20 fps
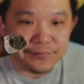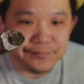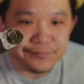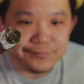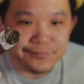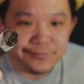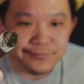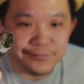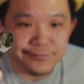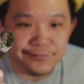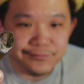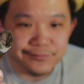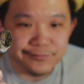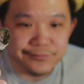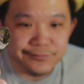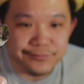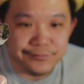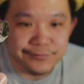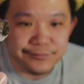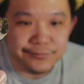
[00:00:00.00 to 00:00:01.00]

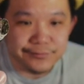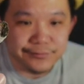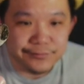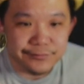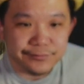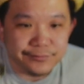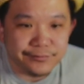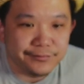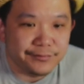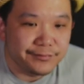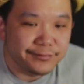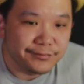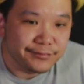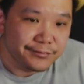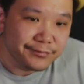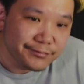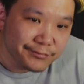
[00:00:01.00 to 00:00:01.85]
No one is speaking in this clip.